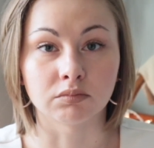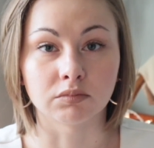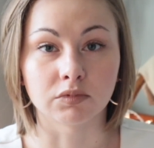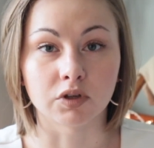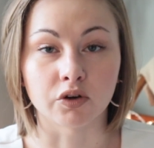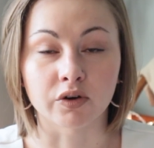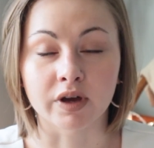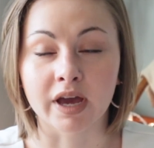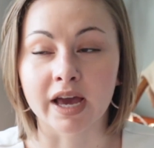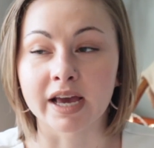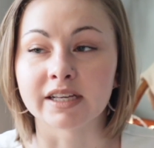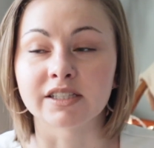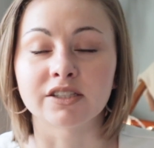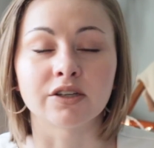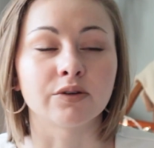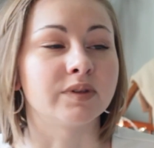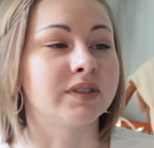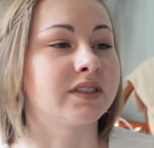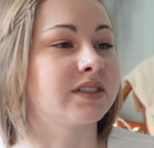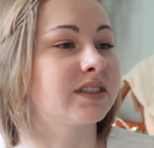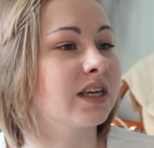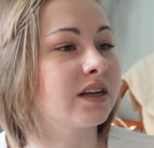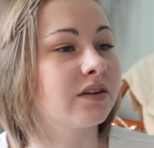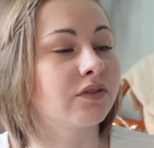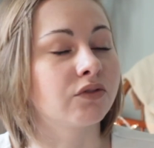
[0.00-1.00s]
Okay, so
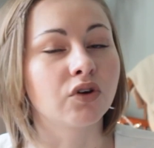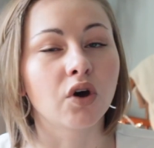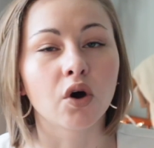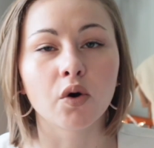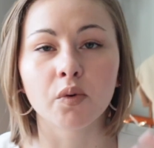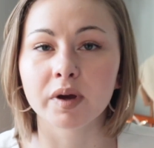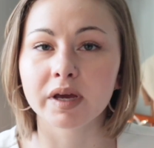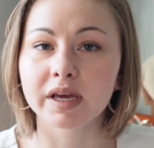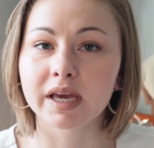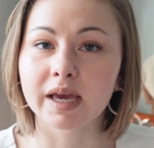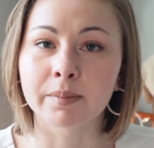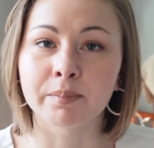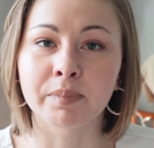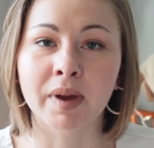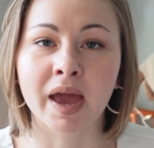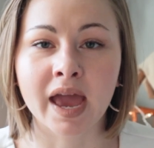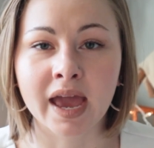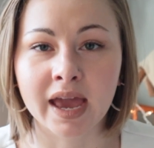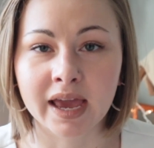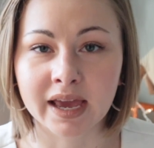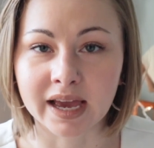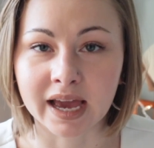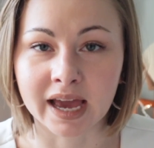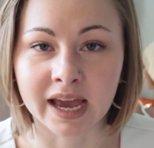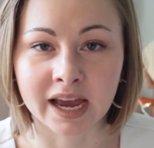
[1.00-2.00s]
instead of going and
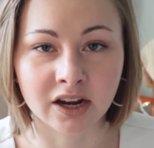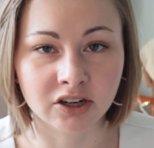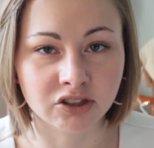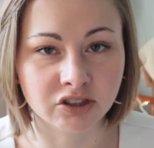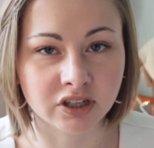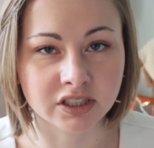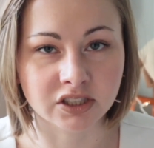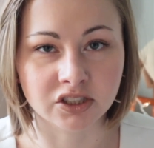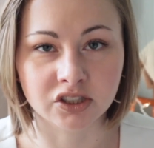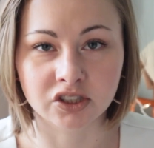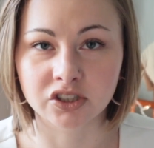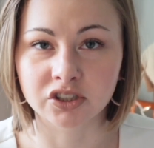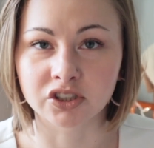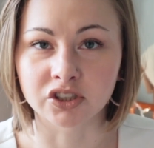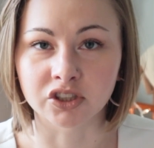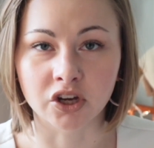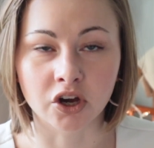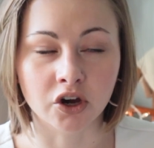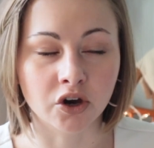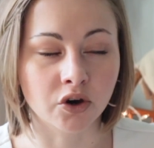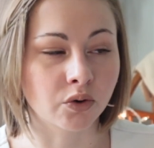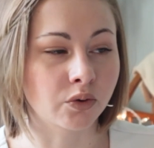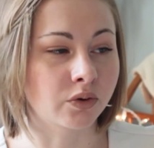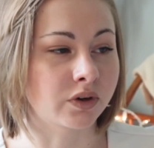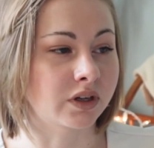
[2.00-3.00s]
paying a hairdresser to
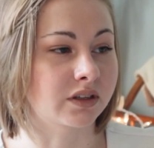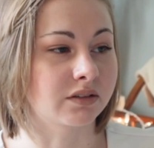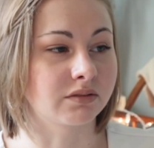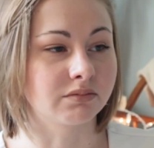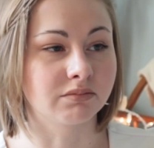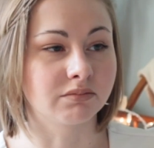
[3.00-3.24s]
go